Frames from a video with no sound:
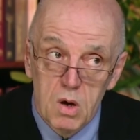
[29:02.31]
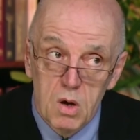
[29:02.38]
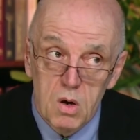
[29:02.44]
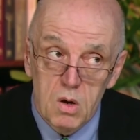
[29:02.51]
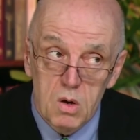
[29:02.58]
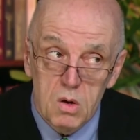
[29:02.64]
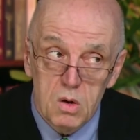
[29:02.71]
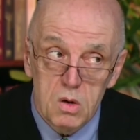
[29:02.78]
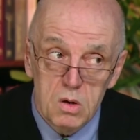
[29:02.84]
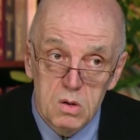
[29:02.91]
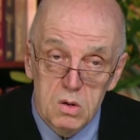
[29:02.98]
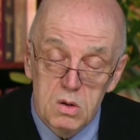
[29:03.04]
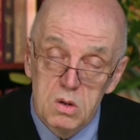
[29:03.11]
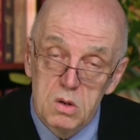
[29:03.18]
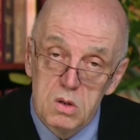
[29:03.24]
Or
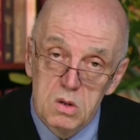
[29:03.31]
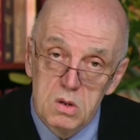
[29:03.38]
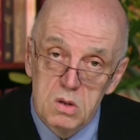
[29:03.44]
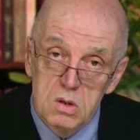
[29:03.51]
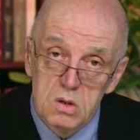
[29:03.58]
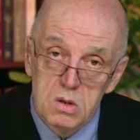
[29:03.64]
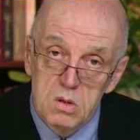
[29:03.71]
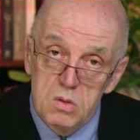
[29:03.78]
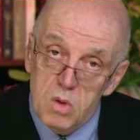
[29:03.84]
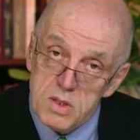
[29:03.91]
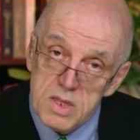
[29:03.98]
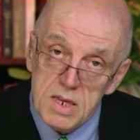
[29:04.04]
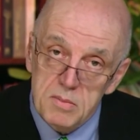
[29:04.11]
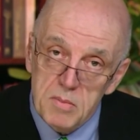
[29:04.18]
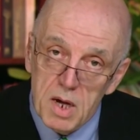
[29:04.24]

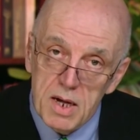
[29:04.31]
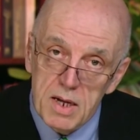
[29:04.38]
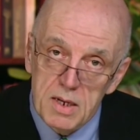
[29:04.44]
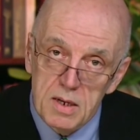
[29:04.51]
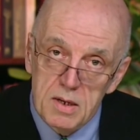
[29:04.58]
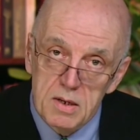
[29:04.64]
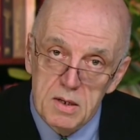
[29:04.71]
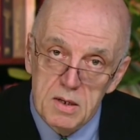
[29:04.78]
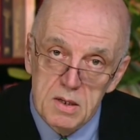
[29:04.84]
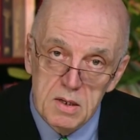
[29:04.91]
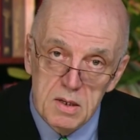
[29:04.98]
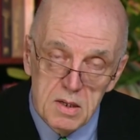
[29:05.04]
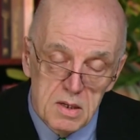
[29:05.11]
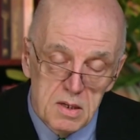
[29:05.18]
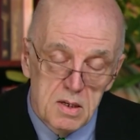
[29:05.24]
was it mine?
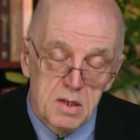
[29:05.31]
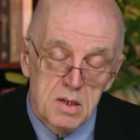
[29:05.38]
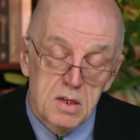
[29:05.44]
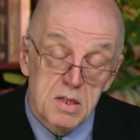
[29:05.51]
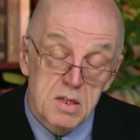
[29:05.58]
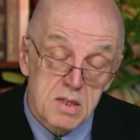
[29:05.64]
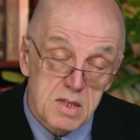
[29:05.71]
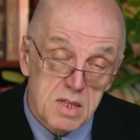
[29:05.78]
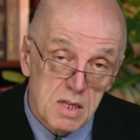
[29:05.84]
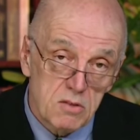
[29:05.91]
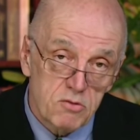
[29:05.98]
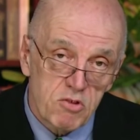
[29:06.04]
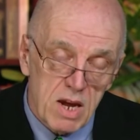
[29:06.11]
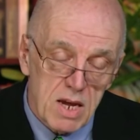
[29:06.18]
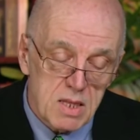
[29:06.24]

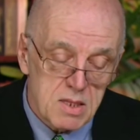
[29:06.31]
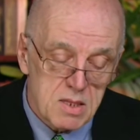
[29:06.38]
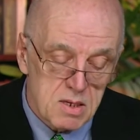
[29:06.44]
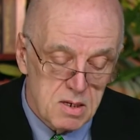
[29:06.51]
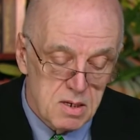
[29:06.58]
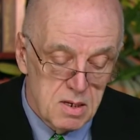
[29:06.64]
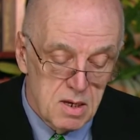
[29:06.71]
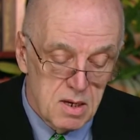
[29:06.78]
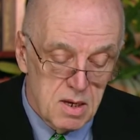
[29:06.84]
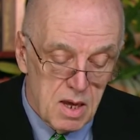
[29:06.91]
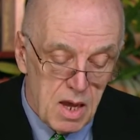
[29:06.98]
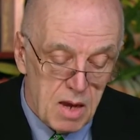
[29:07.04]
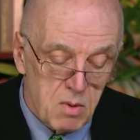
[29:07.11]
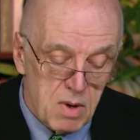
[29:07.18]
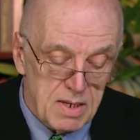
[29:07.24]
Still dressed,
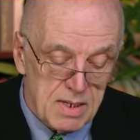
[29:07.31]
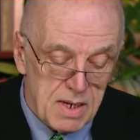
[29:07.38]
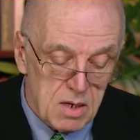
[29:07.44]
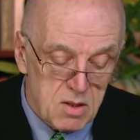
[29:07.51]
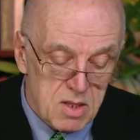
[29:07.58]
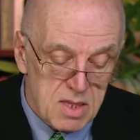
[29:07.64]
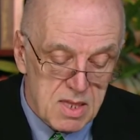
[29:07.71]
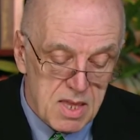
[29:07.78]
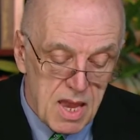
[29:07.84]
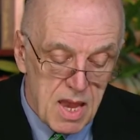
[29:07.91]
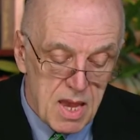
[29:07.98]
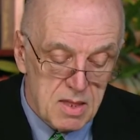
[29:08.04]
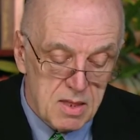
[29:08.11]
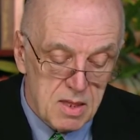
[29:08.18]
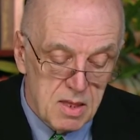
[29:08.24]
I went
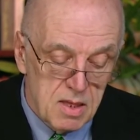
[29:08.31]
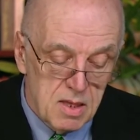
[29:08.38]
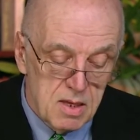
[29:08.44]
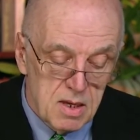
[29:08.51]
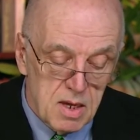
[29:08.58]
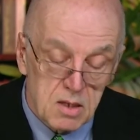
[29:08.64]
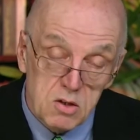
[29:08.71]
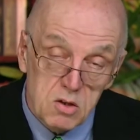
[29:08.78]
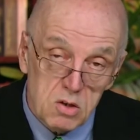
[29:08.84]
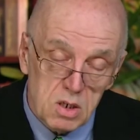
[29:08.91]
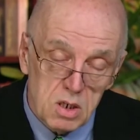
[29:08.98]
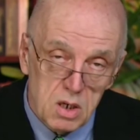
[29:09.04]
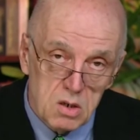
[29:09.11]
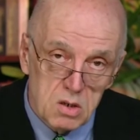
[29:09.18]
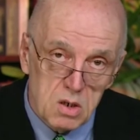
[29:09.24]
downstairs and took
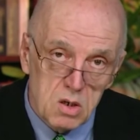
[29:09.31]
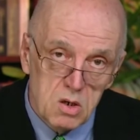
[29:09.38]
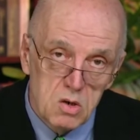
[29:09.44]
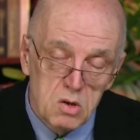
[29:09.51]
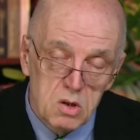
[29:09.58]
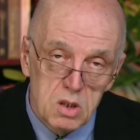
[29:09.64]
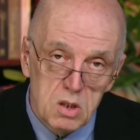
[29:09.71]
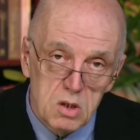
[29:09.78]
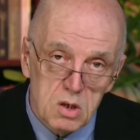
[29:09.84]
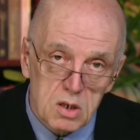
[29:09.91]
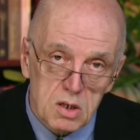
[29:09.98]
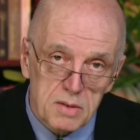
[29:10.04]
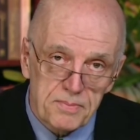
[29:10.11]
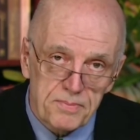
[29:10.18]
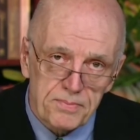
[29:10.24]
a long, cool
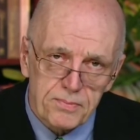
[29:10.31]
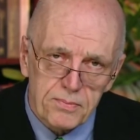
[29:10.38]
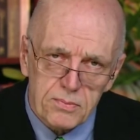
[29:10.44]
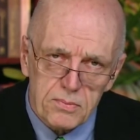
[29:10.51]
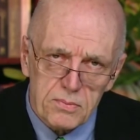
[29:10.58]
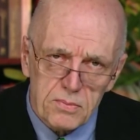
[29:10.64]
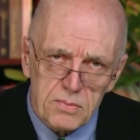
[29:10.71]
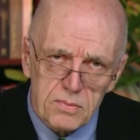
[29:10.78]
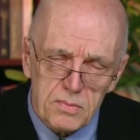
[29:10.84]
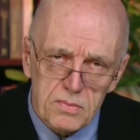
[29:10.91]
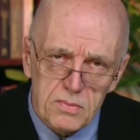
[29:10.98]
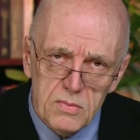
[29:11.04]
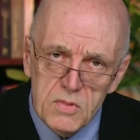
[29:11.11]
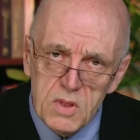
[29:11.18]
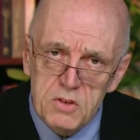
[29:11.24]
look.
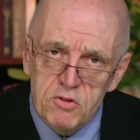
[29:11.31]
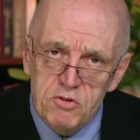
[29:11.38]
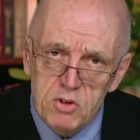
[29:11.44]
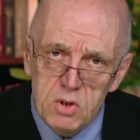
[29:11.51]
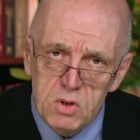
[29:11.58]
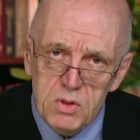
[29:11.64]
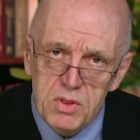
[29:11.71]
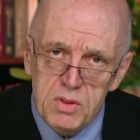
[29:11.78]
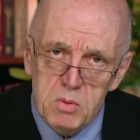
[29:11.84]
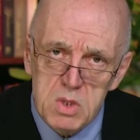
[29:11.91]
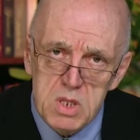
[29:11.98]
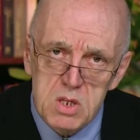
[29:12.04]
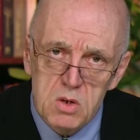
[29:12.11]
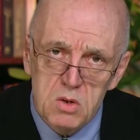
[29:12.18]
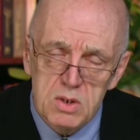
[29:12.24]
The truth
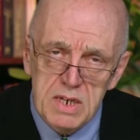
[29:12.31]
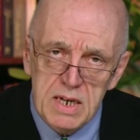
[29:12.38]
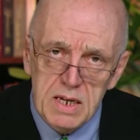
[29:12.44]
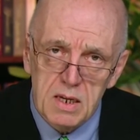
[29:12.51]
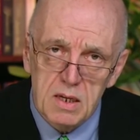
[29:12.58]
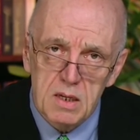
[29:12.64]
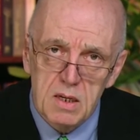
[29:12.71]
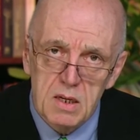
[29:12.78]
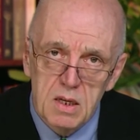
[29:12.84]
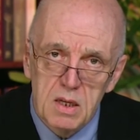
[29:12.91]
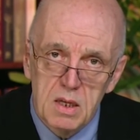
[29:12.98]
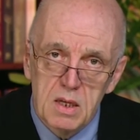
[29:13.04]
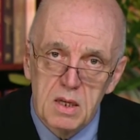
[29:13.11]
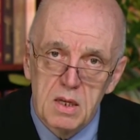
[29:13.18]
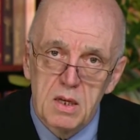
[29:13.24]
was dawning.
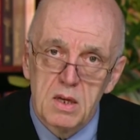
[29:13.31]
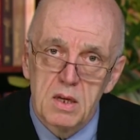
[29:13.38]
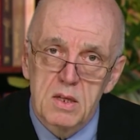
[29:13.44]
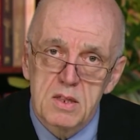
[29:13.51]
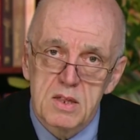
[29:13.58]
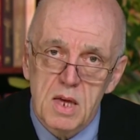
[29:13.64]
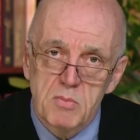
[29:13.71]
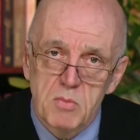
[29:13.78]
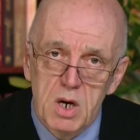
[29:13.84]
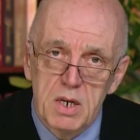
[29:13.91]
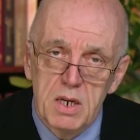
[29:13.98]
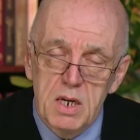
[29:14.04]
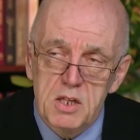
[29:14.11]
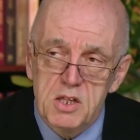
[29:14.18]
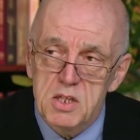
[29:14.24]

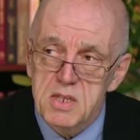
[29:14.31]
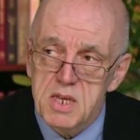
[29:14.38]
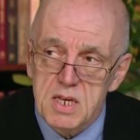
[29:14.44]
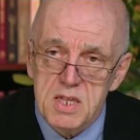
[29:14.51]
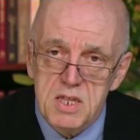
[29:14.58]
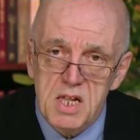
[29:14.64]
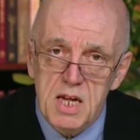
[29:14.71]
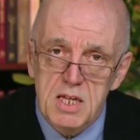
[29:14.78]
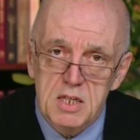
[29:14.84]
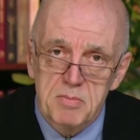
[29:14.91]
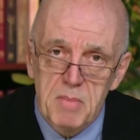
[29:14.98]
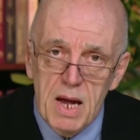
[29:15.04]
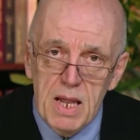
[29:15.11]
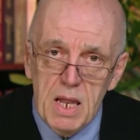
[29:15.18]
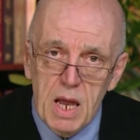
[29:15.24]
Someone had just exchanged
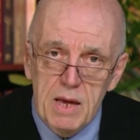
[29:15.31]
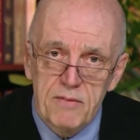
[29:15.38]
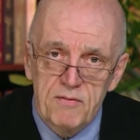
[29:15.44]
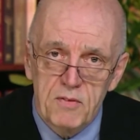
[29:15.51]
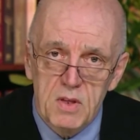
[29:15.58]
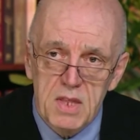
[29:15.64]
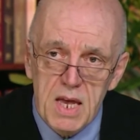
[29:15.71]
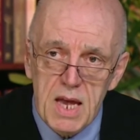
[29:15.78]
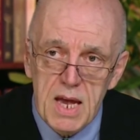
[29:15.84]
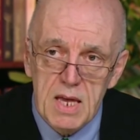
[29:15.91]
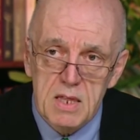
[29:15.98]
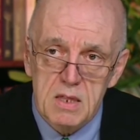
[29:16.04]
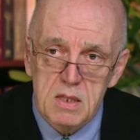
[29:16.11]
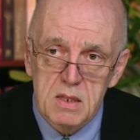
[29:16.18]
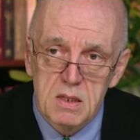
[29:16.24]
my life for
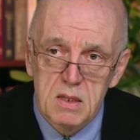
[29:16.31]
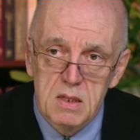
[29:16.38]
theirs.